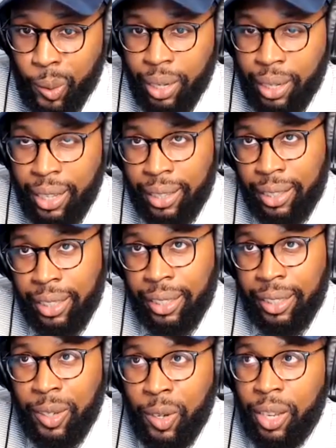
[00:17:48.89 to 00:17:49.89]
So I
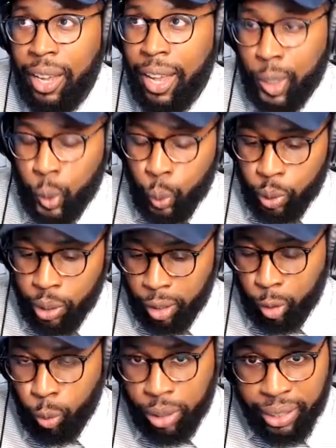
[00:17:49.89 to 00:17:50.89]
think as
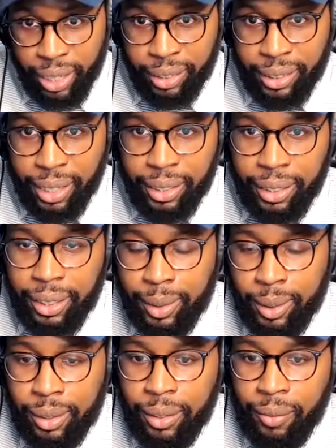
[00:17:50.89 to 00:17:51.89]
you were kind of running down
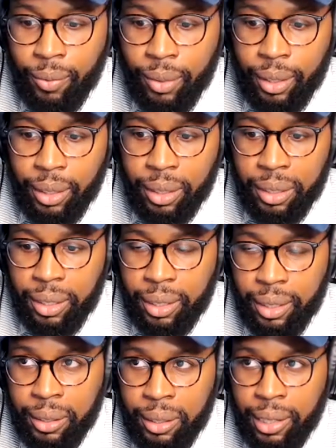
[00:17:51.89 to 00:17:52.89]
that list,
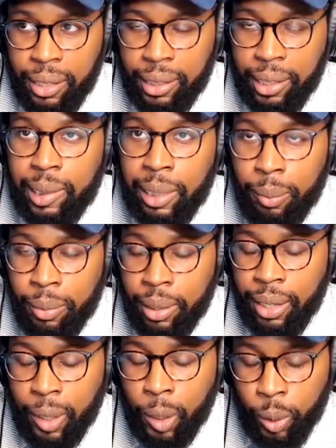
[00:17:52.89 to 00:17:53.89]
I think
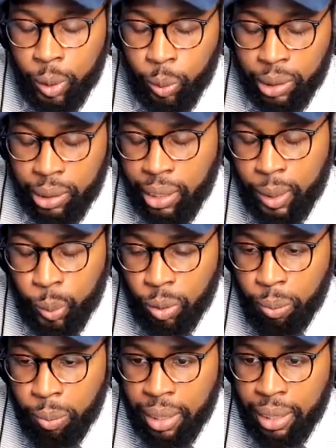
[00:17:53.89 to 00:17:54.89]
something that always
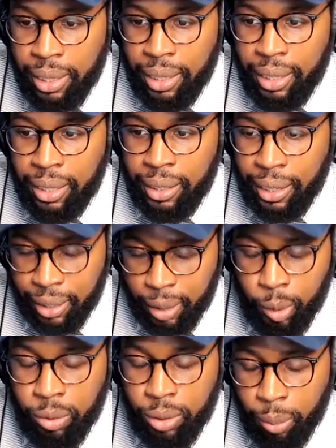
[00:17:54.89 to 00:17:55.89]
resonates with me
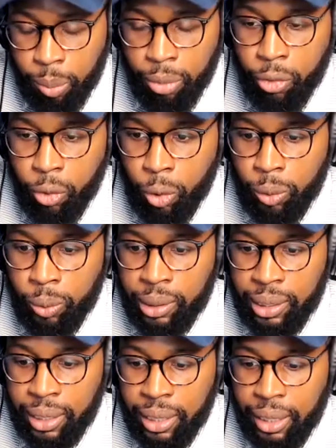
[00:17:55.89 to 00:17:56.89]
that I think you said
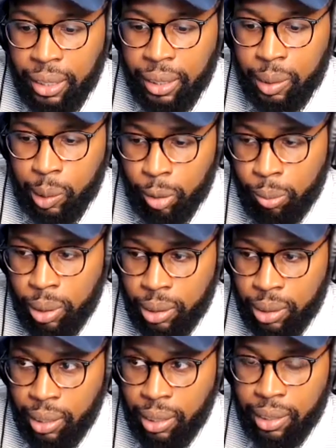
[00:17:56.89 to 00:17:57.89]
before was just
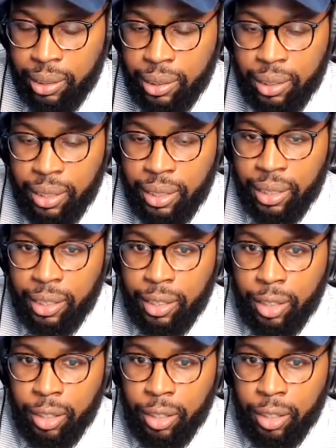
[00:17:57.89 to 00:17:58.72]
as much as